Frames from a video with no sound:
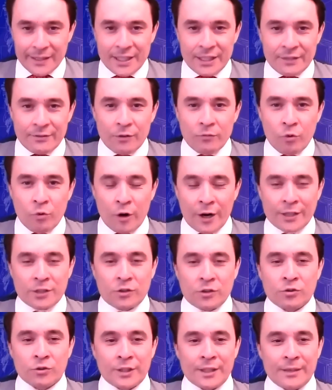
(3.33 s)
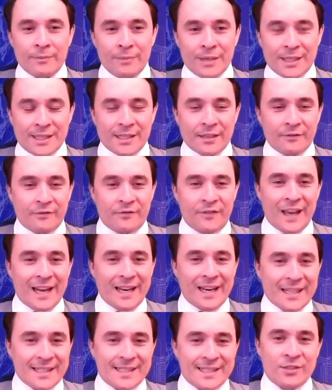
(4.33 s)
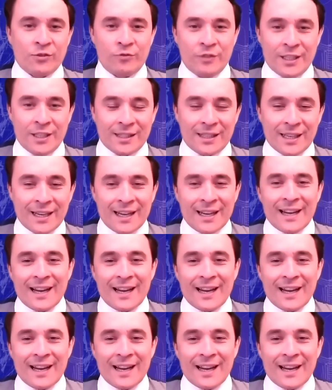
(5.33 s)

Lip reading: give a word to the Mr. Felix David,